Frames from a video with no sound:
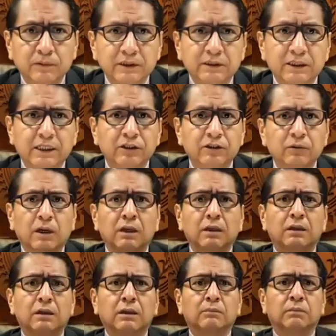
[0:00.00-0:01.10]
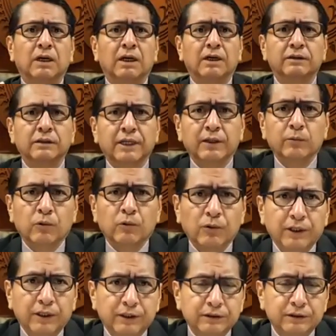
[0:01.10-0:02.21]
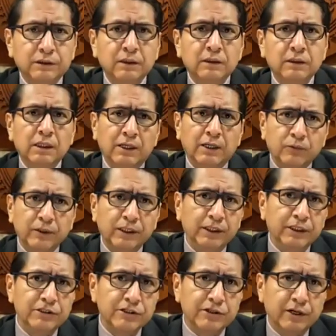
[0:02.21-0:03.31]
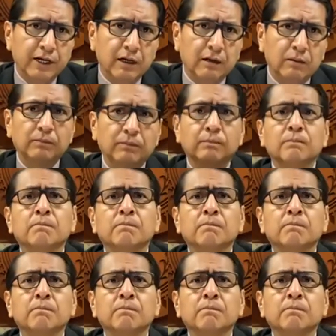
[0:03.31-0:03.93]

we said, You all are modern day warriors, and we need your help.